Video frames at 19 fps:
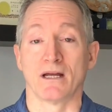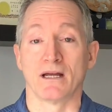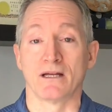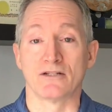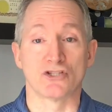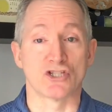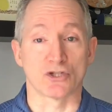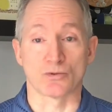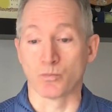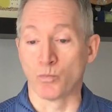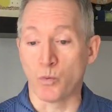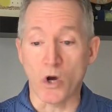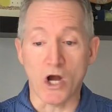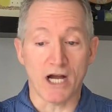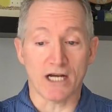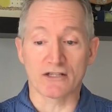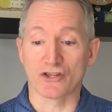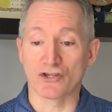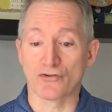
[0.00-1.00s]
just
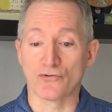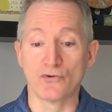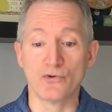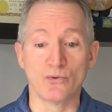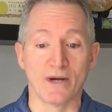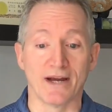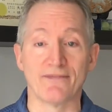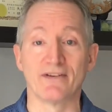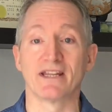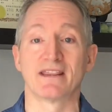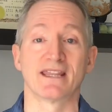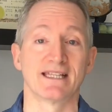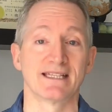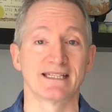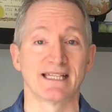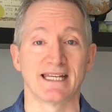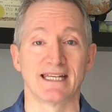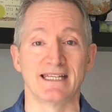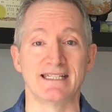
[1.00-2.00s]
walked through everything
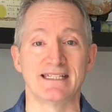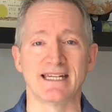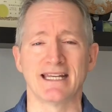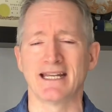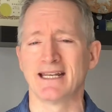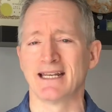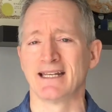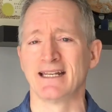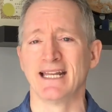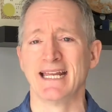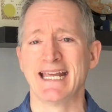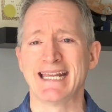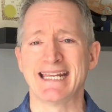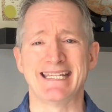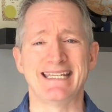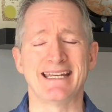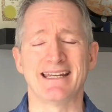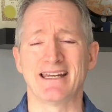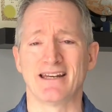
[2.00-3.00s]
that he did. And he
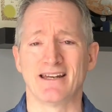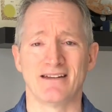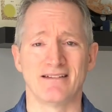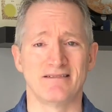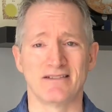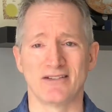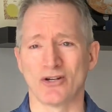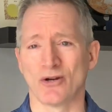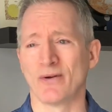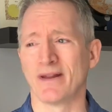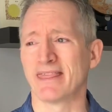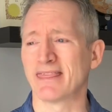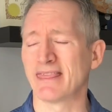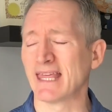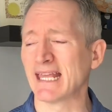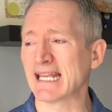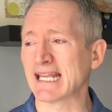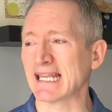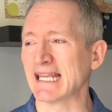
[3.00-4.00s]
did it in, I
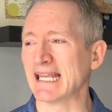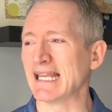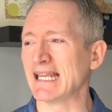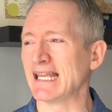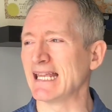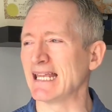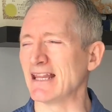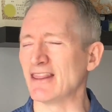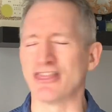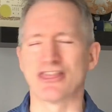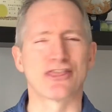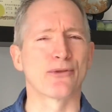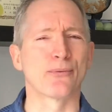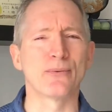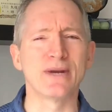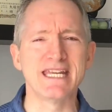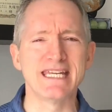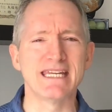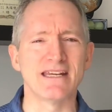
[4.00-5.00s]
think in
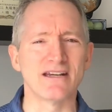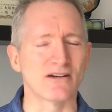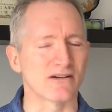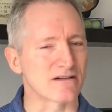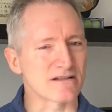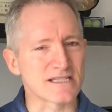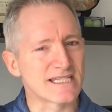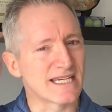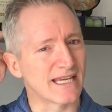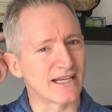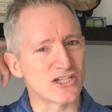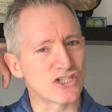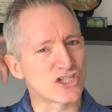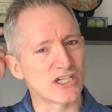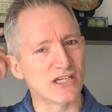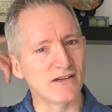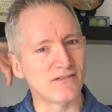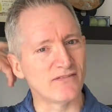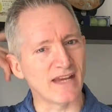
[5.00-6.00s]
3 years, he had
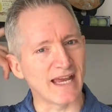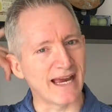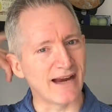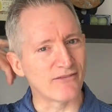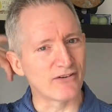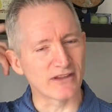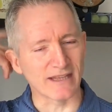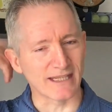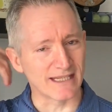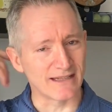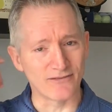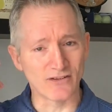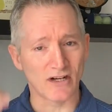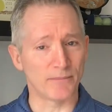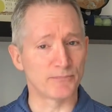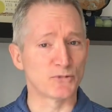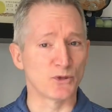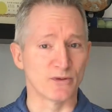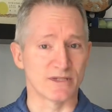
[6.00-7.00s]
achieved everything, even
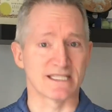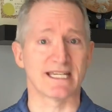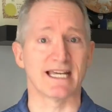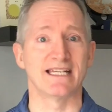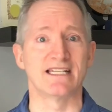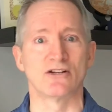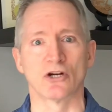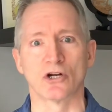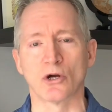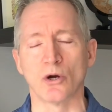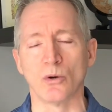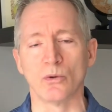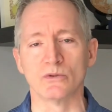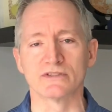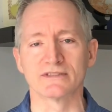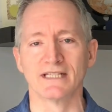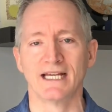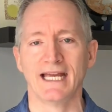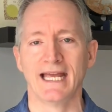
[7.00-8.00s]
up to his 10-year
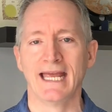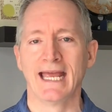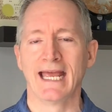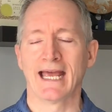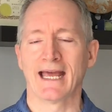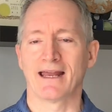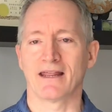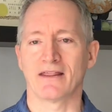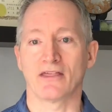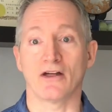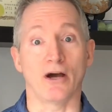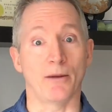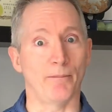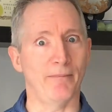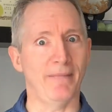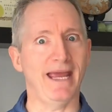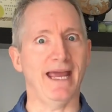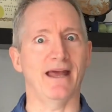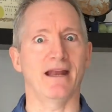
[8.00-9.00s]
goals. And I thought,
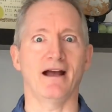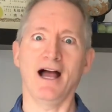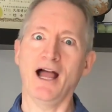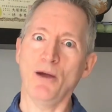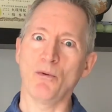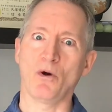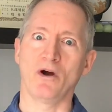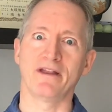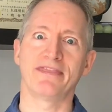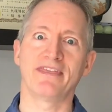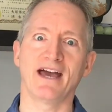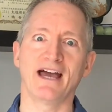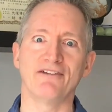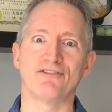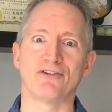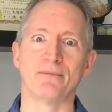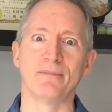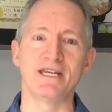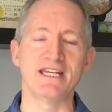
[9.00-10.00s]
man, I want that
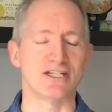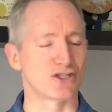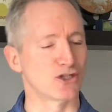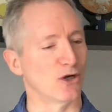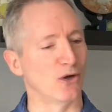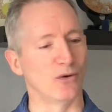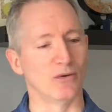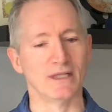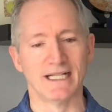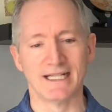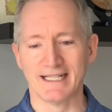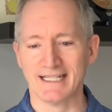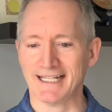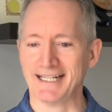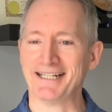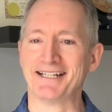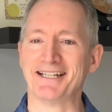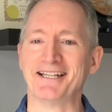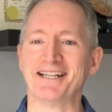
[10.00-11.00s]
for me. So
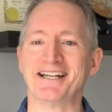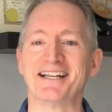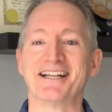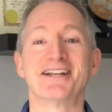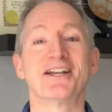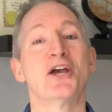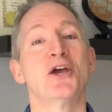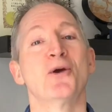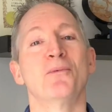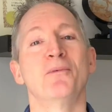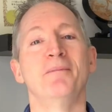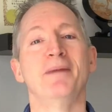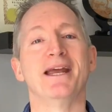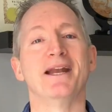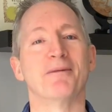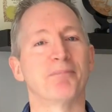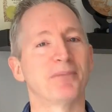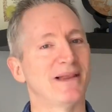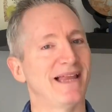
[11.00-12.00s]
we made
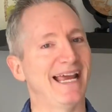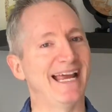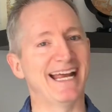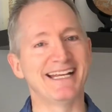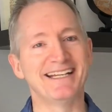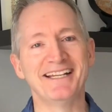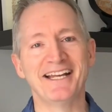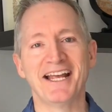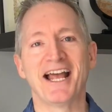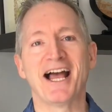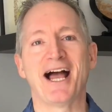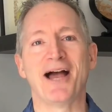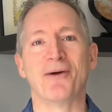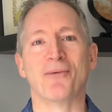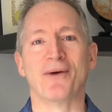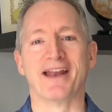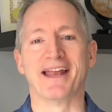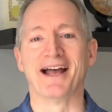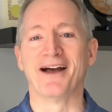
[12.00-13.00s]
a plan. I
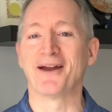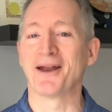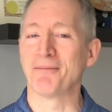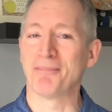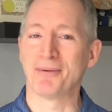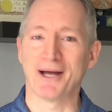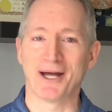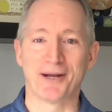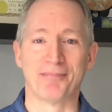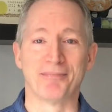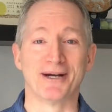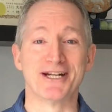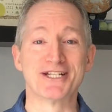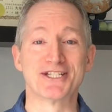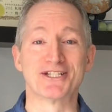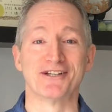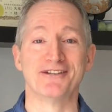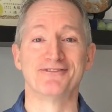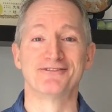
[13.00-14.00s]
went out and bought a
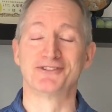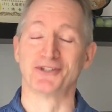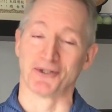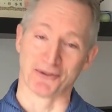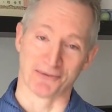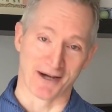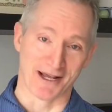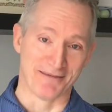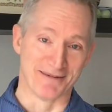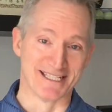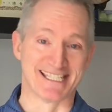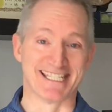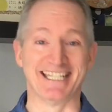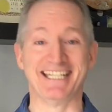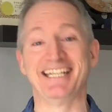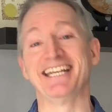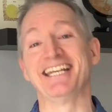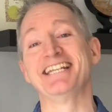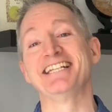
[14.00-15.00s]
bunch of Tony Robbins
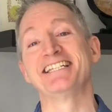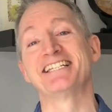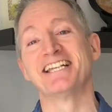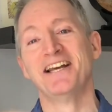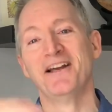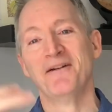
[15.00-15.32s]
CDs,